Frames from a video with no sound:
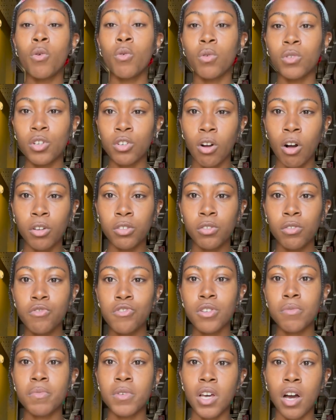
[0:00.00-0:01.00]
There also
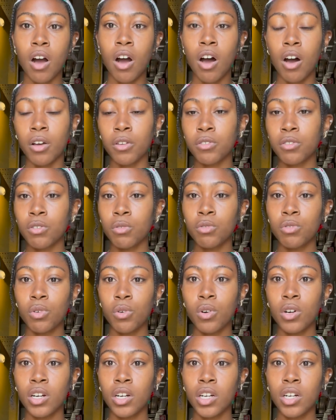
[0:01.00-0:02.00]
should be a hostel
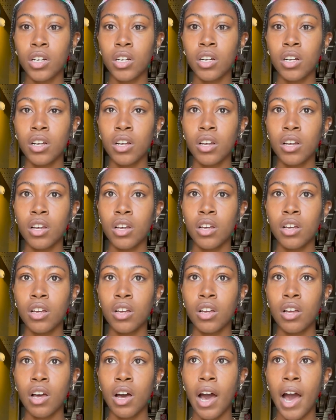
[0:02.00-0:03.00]
tour.
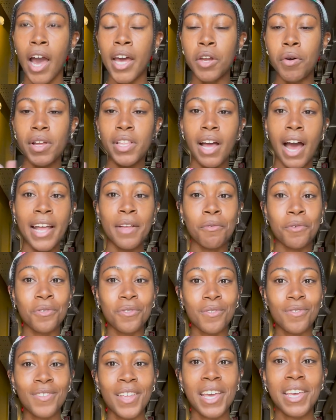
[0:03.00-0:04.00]
I know I was
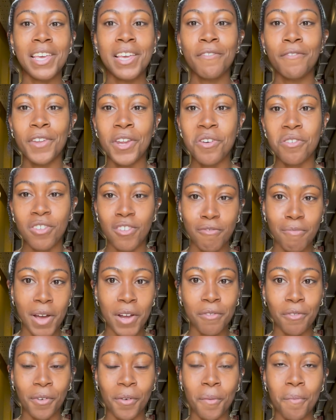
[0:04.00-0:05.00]
taking videos of my
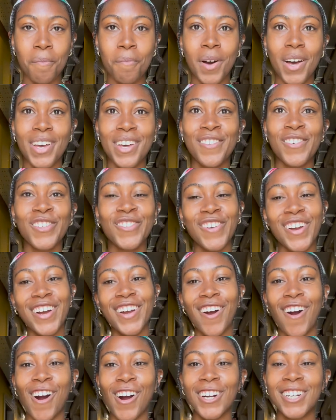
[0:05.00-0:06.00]
room, but it was very
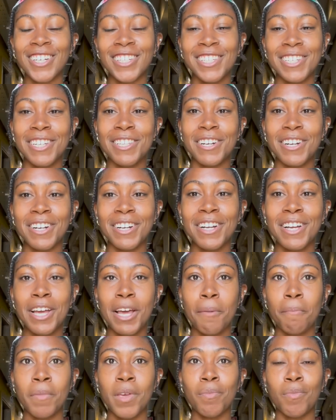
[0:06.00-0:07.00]
hard because either
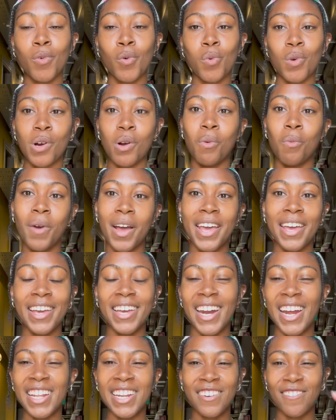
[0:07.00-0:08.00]
people were awake
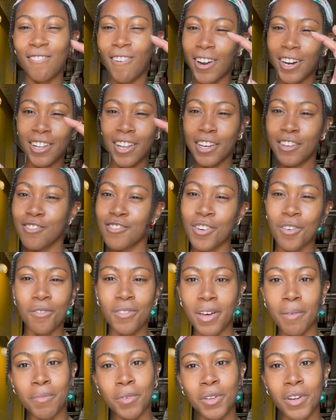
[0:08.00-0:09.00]
and I didn't wanna like show
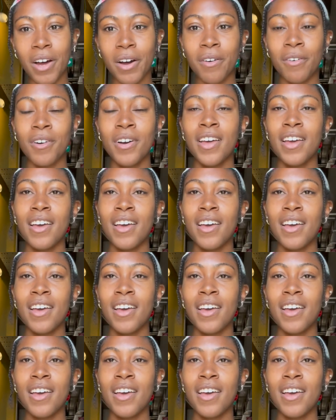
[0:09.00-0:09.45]
them, you know?